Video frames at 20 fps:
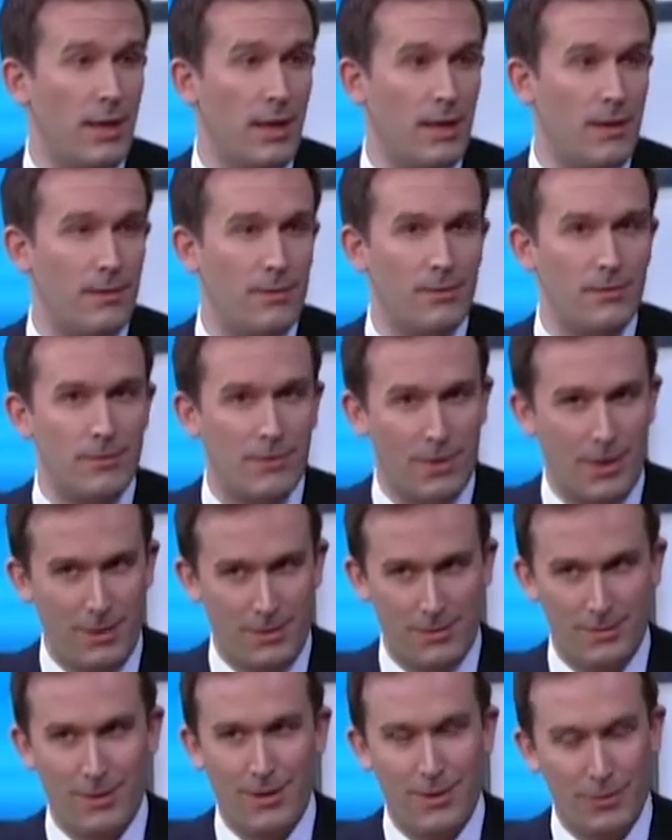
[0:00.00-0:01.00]
And
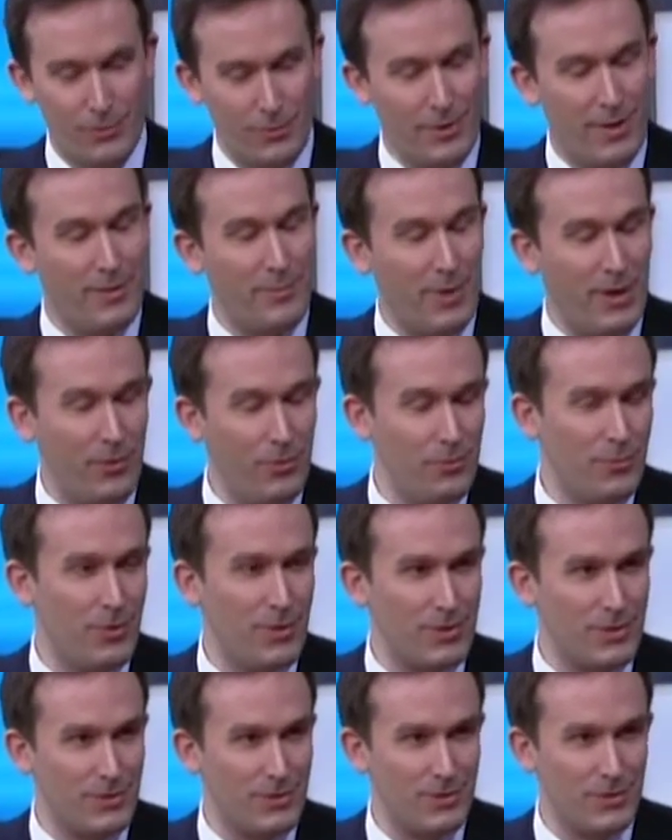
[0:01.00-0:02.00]
I'll, I'll, relate my own
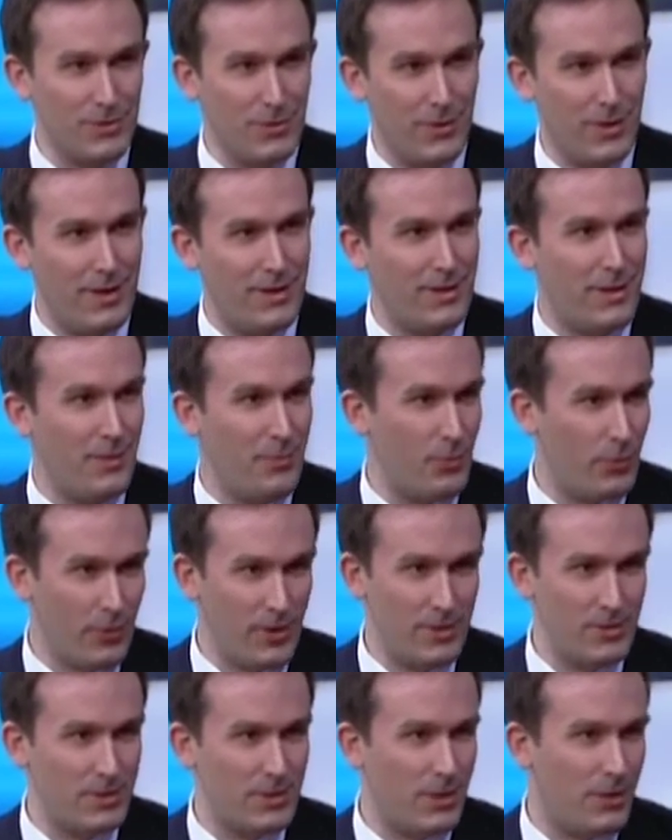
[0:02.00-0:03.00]
personal story. Mm -hmm. A couple
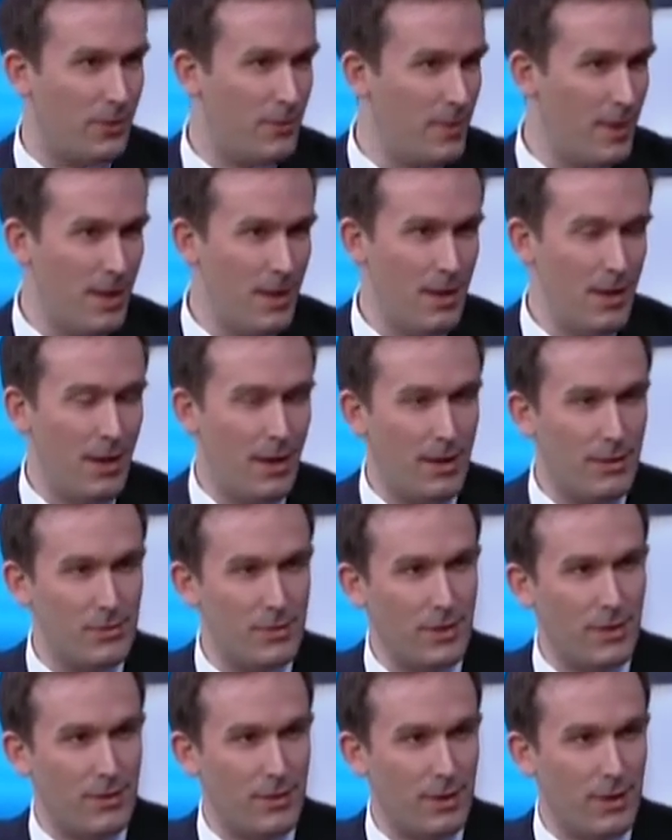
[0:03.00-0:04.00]
weeks ago, I
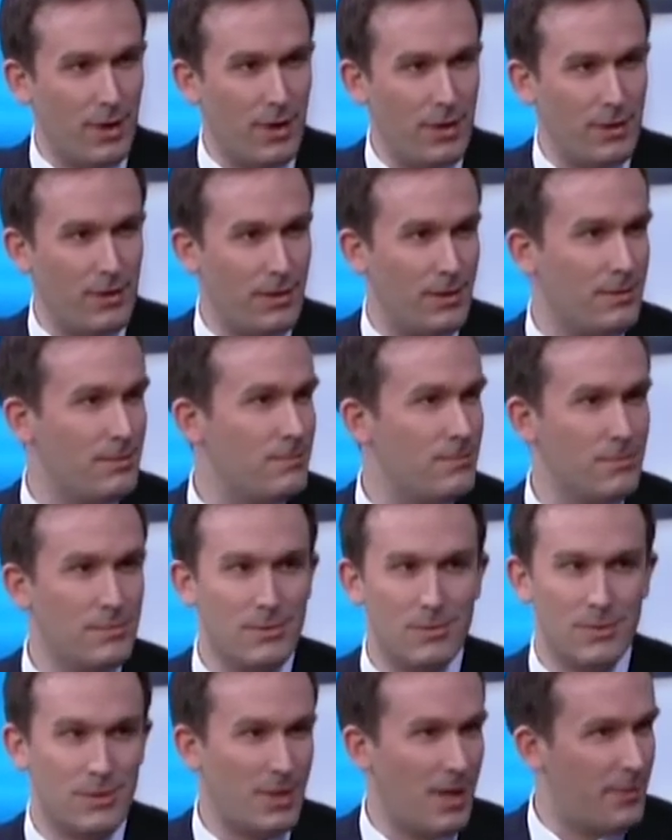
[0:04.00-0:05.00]
was on the Gardiner,
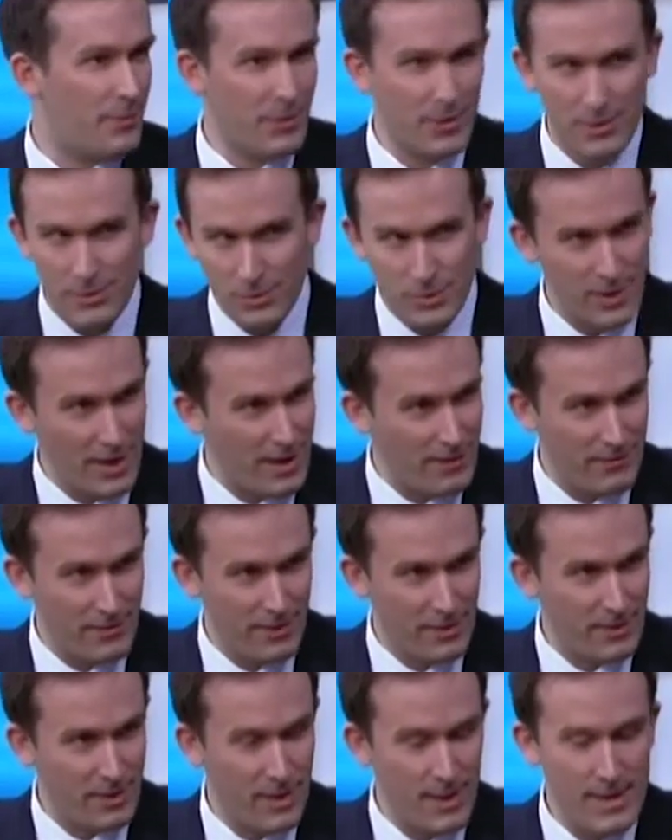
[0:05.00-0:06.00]
stop and go
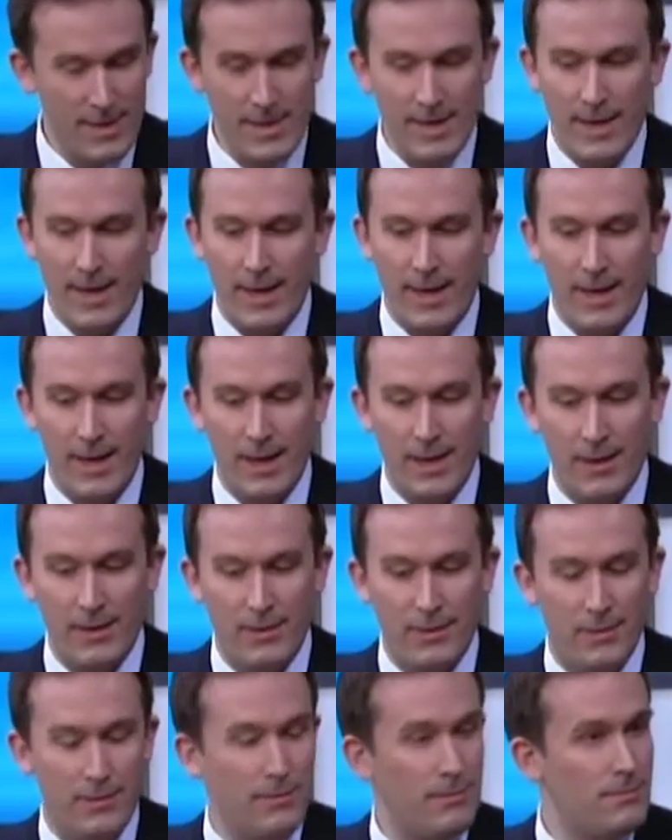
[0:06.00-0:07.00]
traffic, yeah.
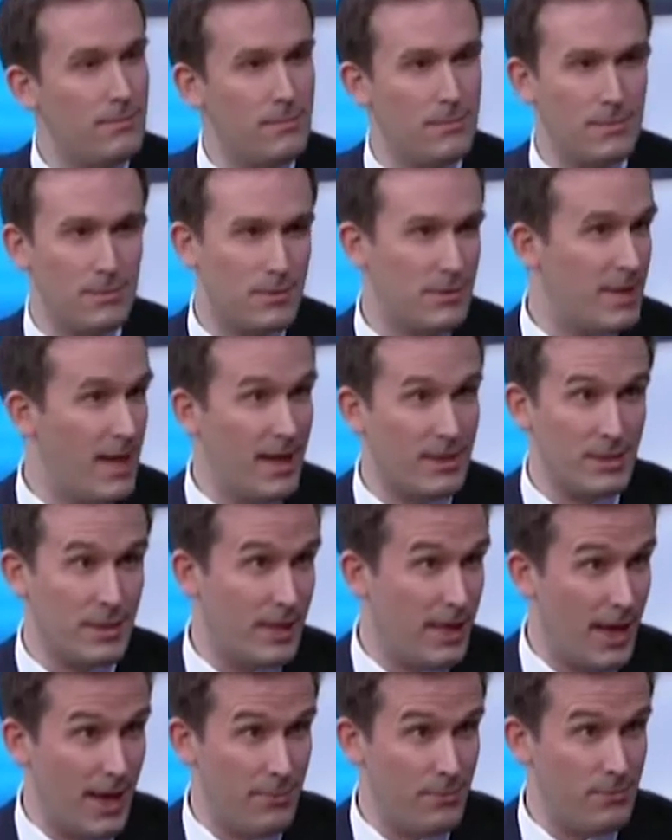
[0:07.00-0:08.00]
and
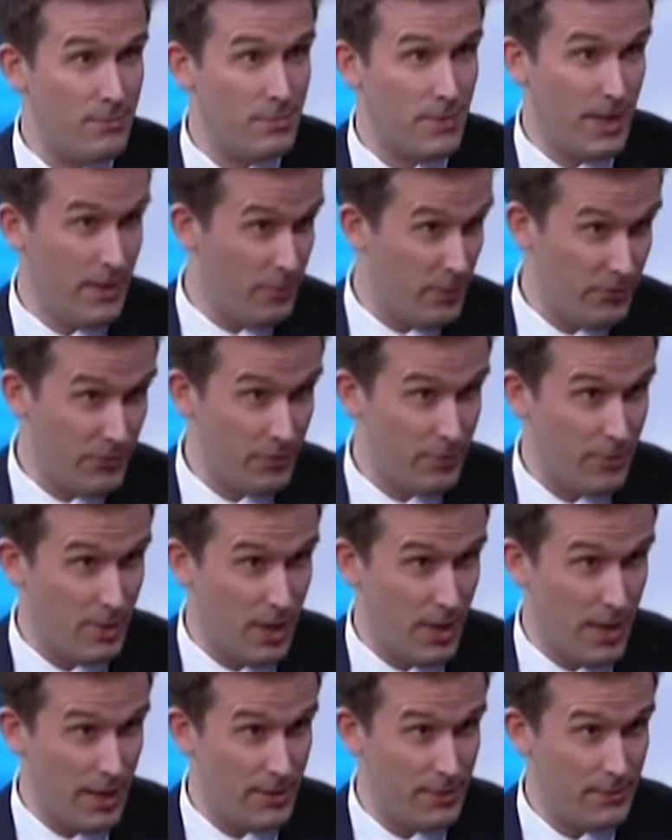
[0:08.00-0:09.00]
taxi cab hit me from
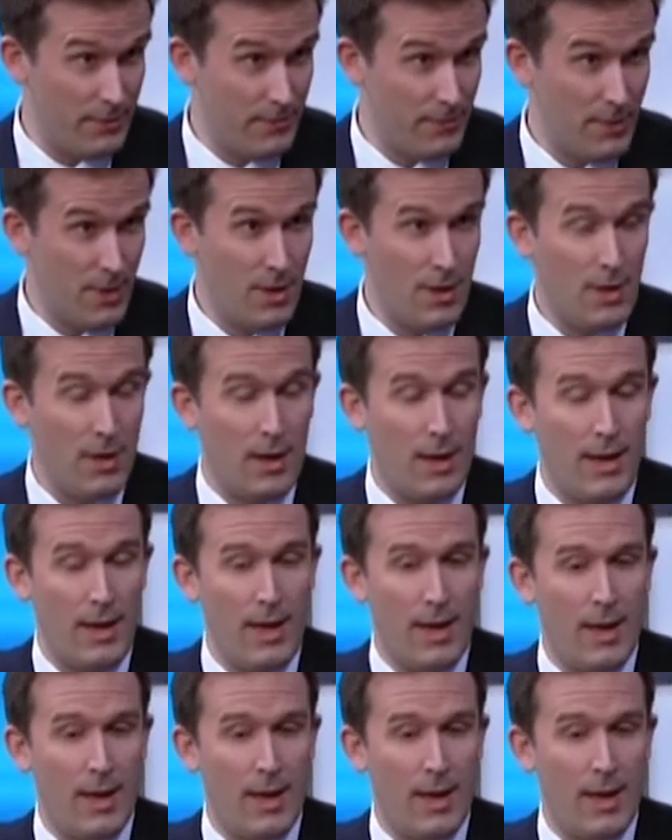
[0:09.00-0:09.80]
behind. Mm.